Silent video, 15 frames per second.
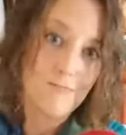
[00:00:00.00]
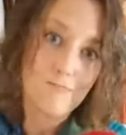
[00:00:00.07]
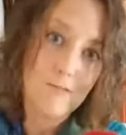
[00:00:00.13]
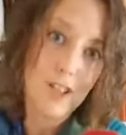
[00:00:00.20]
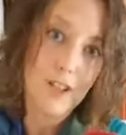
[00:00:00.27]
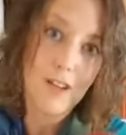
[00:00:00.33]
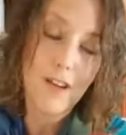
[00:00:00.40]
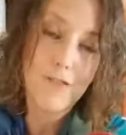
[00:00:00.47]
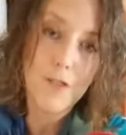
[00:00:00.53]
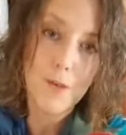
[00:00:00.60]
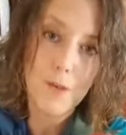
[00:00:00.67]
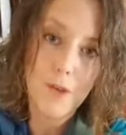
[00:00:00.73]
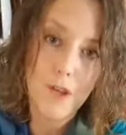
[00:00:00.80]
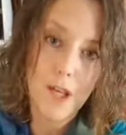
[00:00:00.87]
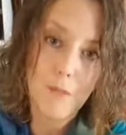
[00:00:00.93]
You don't have to
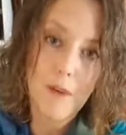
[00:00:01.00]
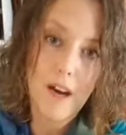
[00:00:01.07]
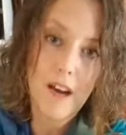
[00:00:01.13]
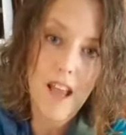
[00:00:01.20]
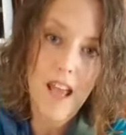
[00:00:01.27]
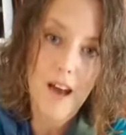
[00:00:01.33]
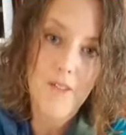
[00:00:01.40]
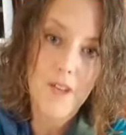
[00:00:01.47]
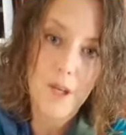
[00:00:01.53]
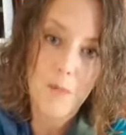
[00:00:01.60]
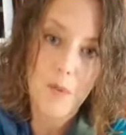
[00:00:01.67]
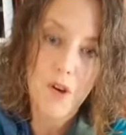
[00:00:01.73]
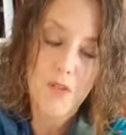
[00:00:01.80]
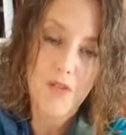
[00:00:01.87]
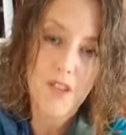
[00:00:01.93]
worry about having a
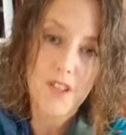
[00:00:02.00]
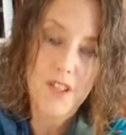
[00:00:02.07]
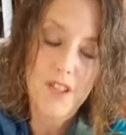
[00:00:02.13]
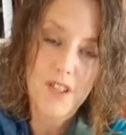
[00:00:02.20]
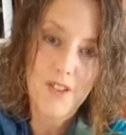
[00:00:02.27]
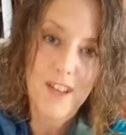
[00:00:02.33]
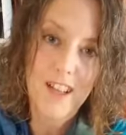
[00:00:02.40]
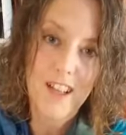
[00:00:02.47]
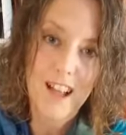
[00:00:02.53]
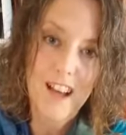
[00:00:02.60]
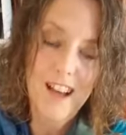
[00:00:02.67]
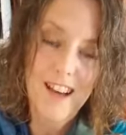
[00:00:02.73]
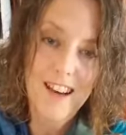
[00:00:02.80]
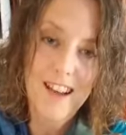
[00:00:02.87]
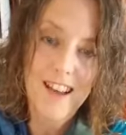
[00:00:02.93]
perfectly straight
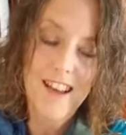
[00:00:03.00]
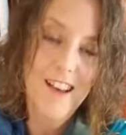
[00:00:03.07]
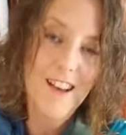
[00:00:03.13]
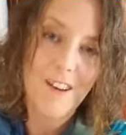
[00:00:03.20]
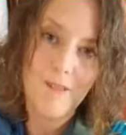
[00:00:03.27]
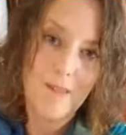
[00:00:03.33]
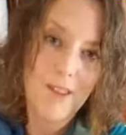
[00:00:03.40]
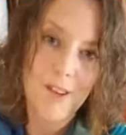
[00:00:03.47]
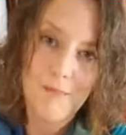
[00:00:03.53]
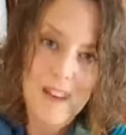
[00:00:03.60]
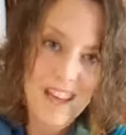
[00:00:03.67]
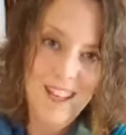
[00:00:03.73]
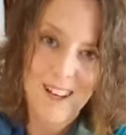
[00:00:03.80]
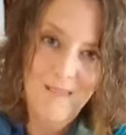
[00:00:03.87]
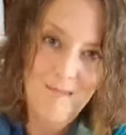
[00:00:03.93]
line when you're
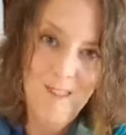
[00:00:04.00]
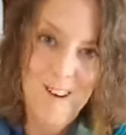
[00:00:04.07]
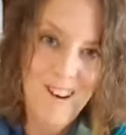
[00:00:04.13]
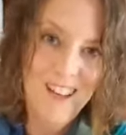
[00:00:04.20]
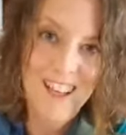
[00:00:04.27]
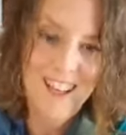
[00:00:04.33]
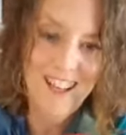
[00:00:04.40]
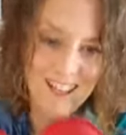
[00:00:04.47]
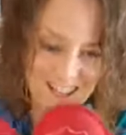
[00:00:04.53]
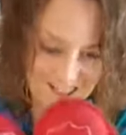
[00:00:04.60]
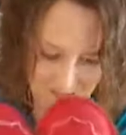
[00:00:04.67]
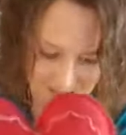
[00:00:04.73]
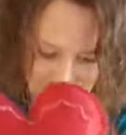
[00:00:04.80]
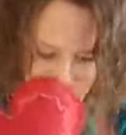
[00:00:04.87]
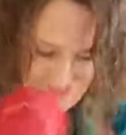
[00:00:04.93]
making it wonky
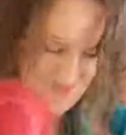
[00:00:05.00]
anyway.